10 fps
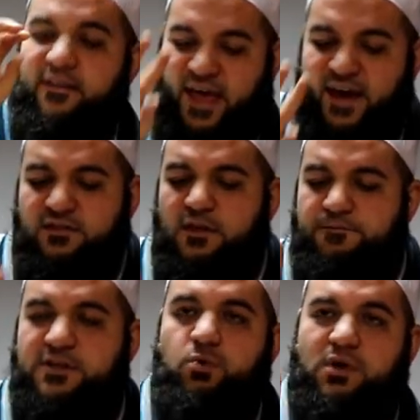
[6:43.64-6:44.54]
that
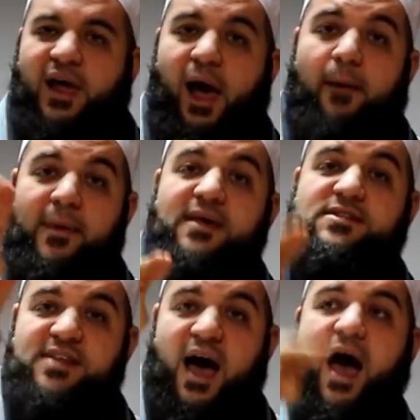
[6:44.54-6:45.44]
individual that makes
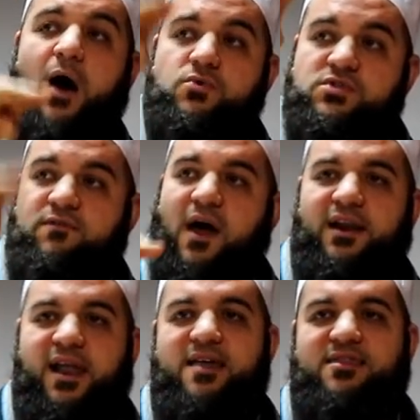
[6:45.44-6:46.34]
the house of
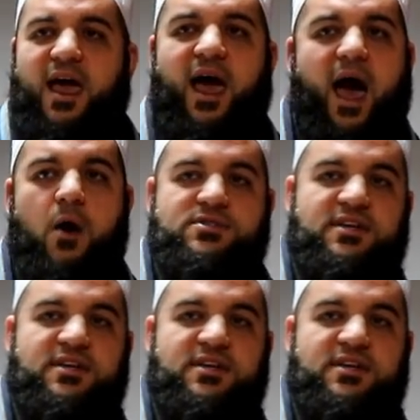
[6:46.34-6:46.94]
Allah their house,